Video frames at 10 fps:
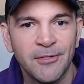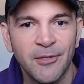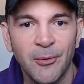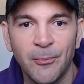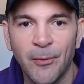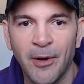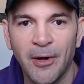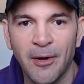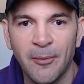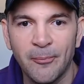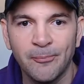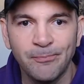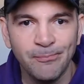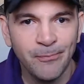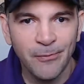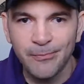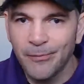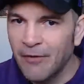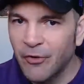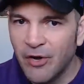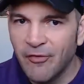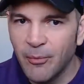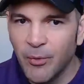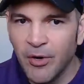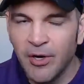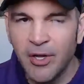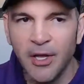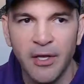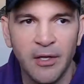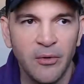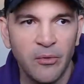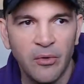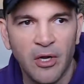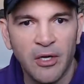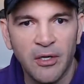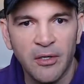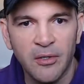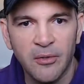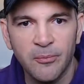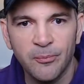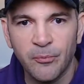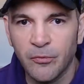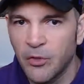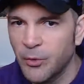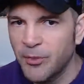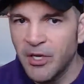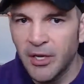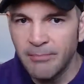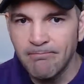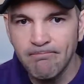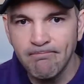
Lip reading: So have a great February, and till we meet again.